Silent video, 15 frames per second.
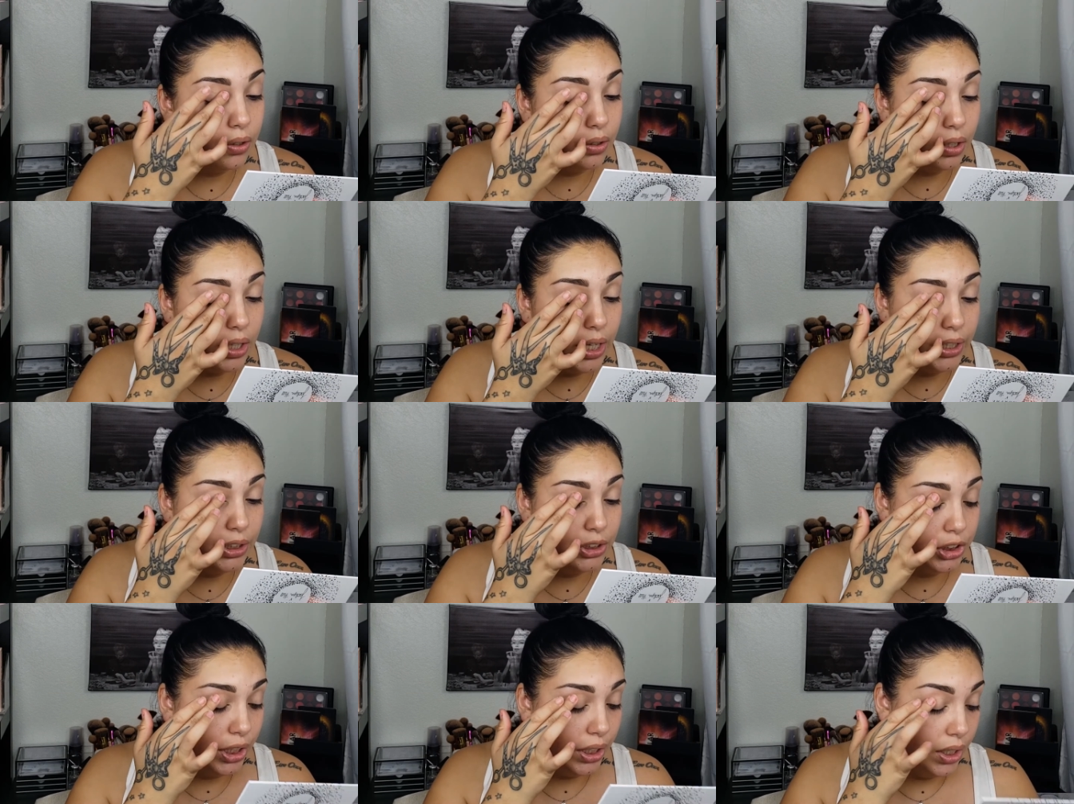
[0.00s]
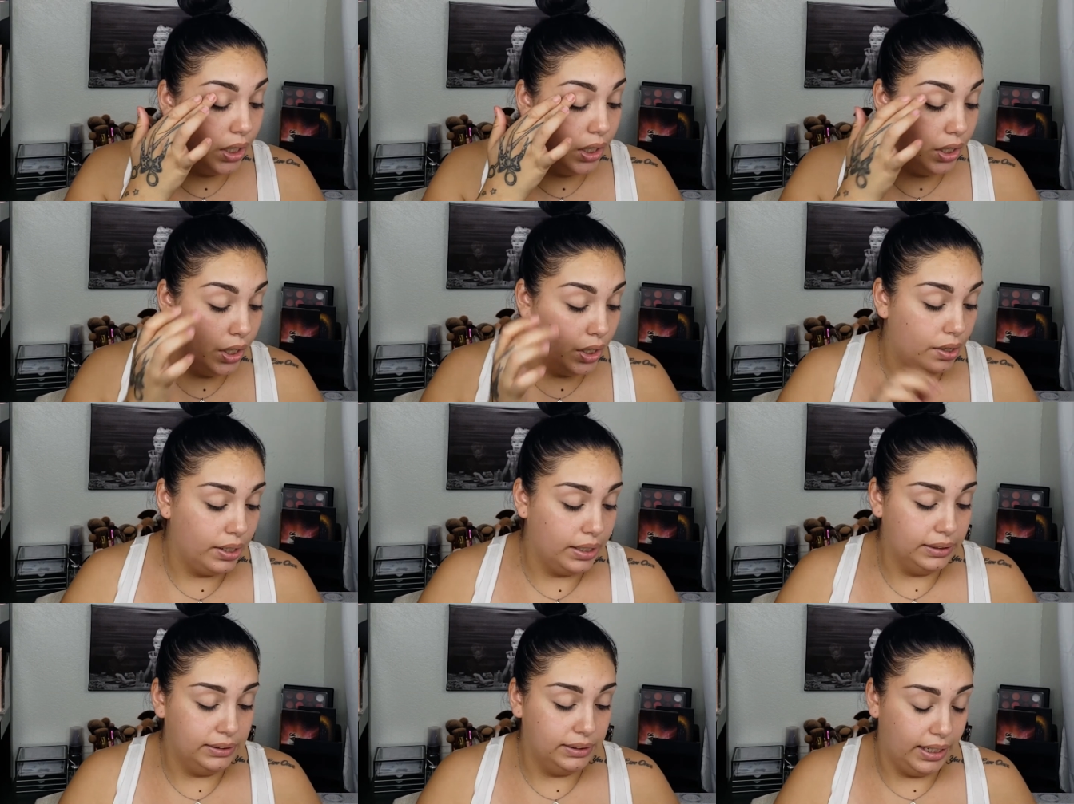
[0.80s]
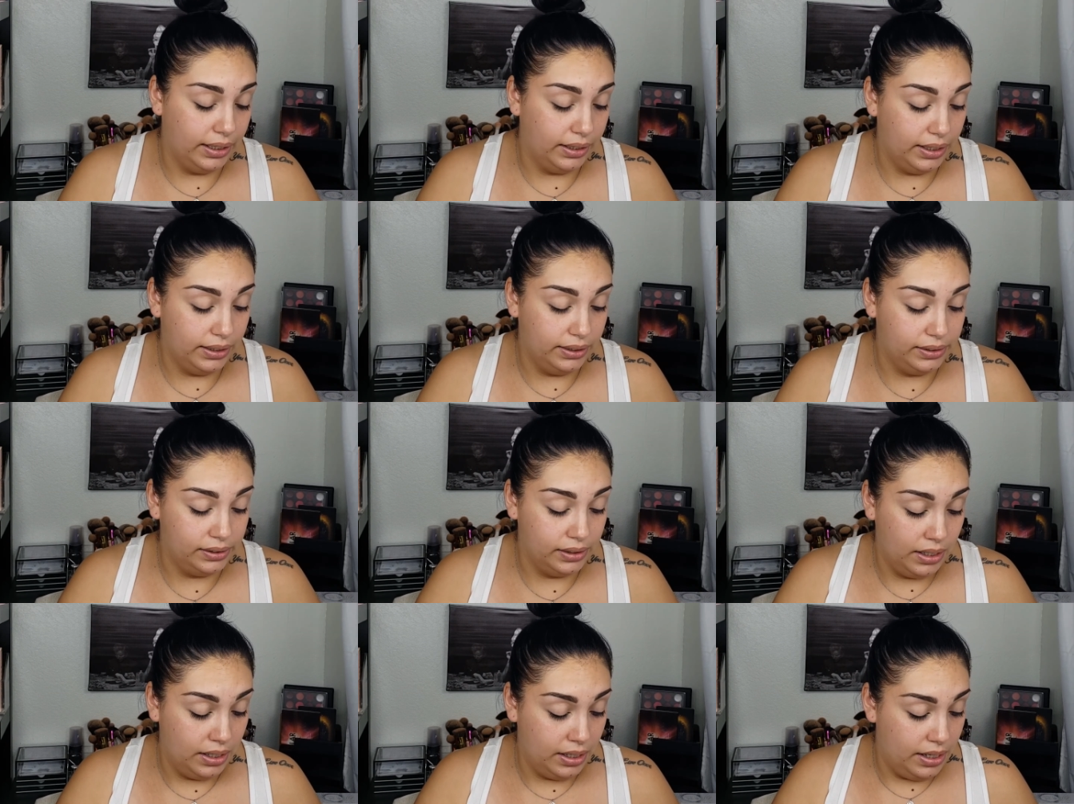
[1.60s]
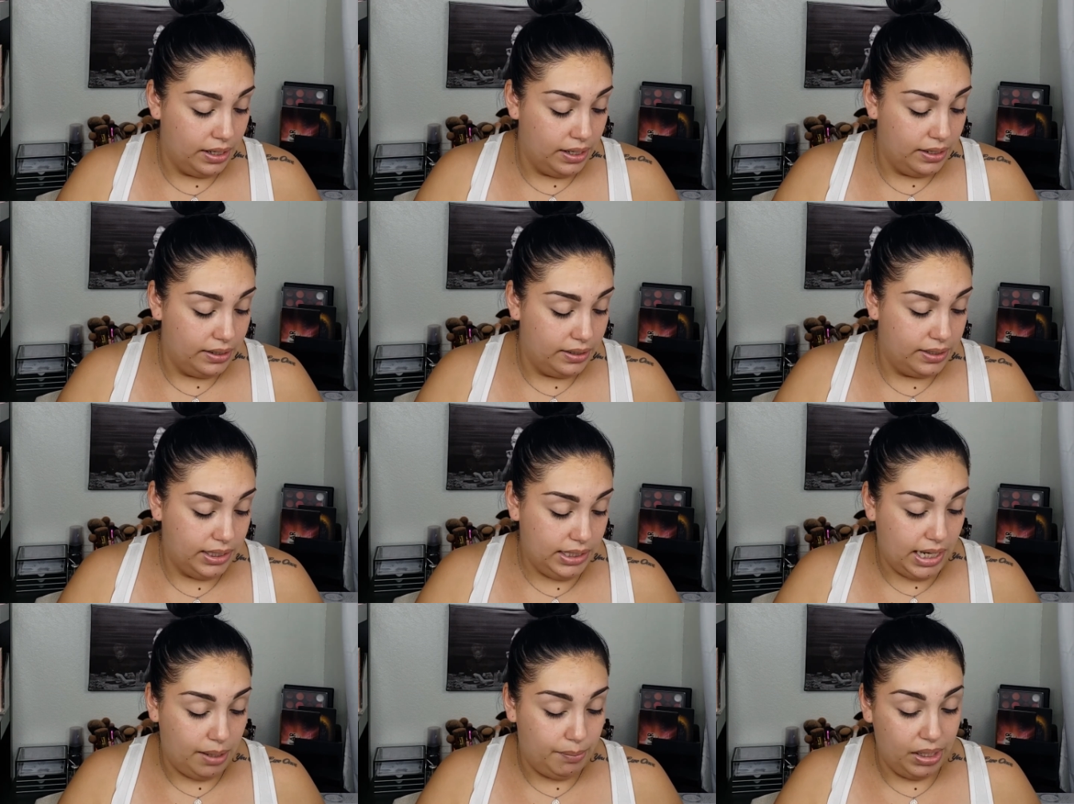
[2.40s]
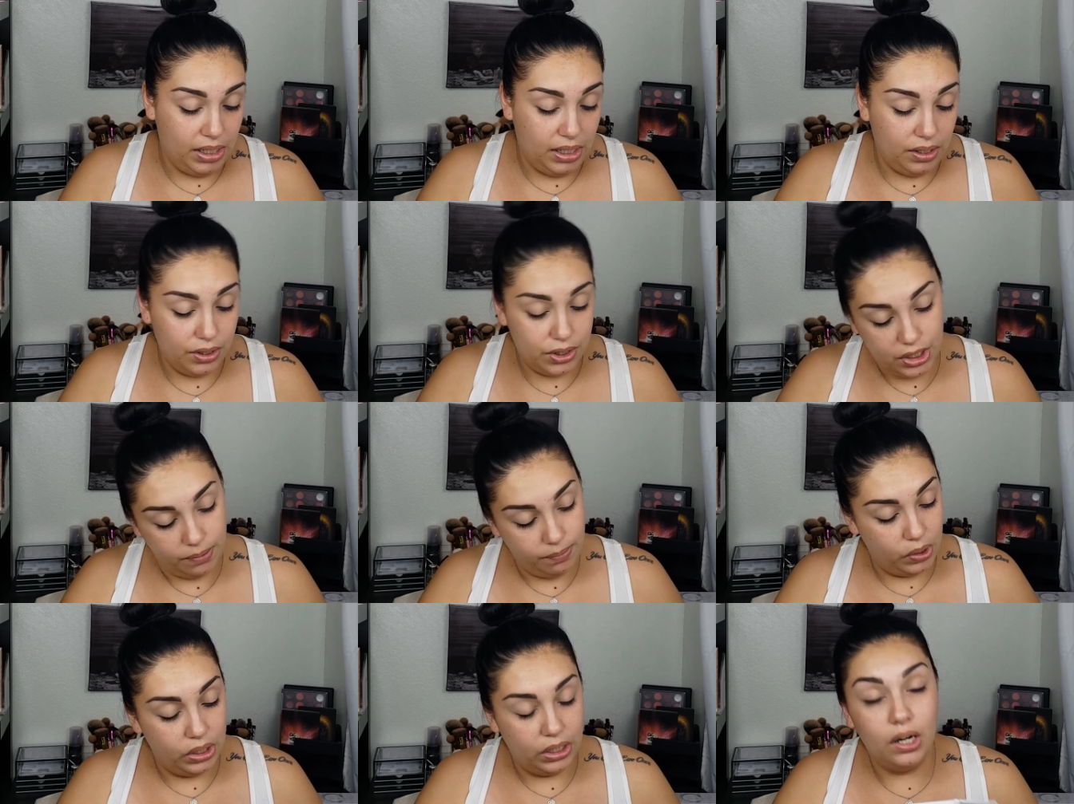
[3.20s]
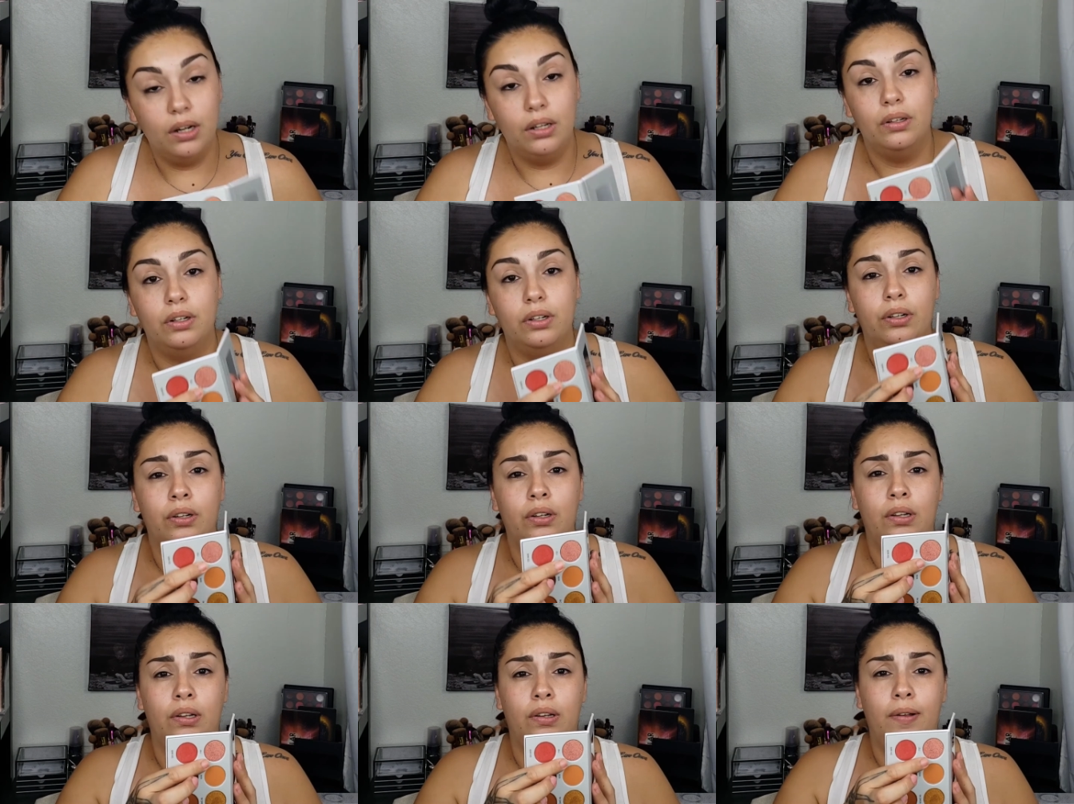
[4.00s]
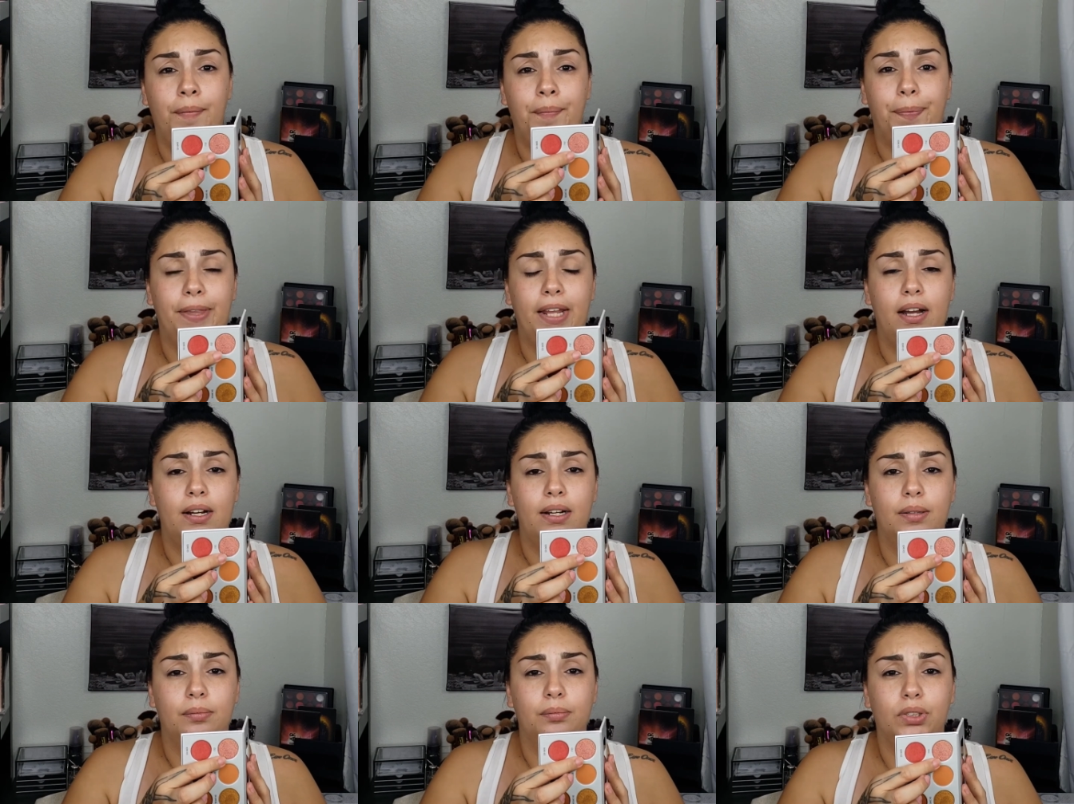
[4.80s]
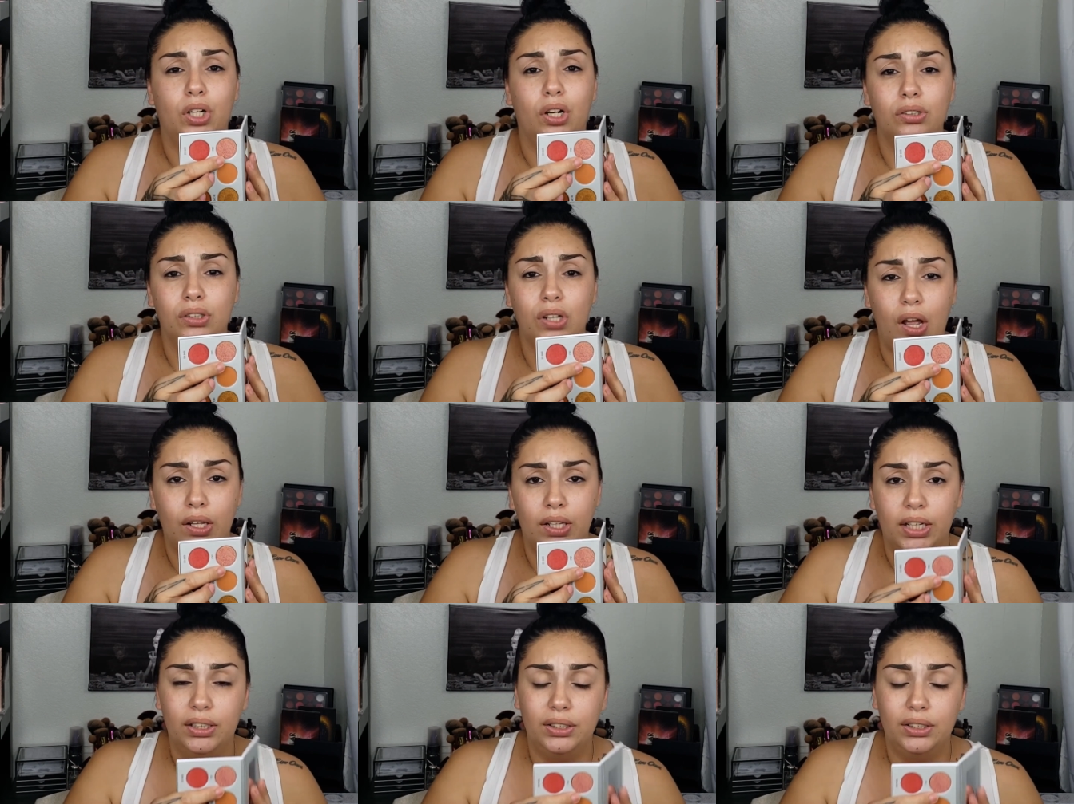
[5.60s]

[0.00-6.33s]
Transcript: The lightest shade in here is like this salmon-y shimmery color called Lolly.